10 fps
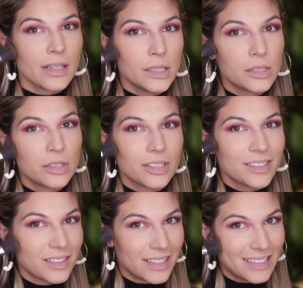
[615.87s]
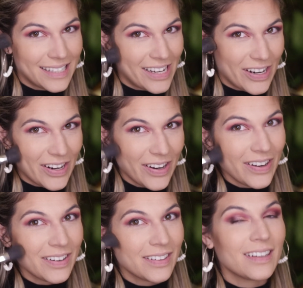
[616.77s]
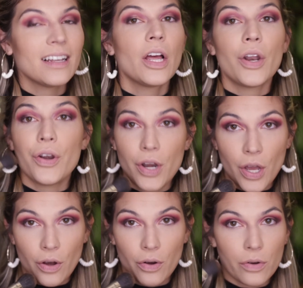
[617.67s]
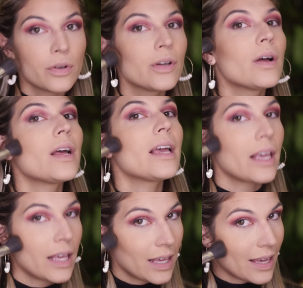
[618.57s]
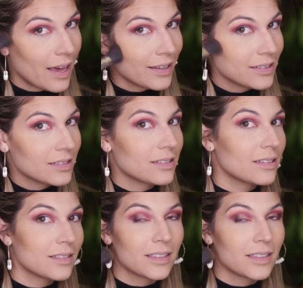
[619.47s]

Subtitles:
It's just, it's here. No. Yes.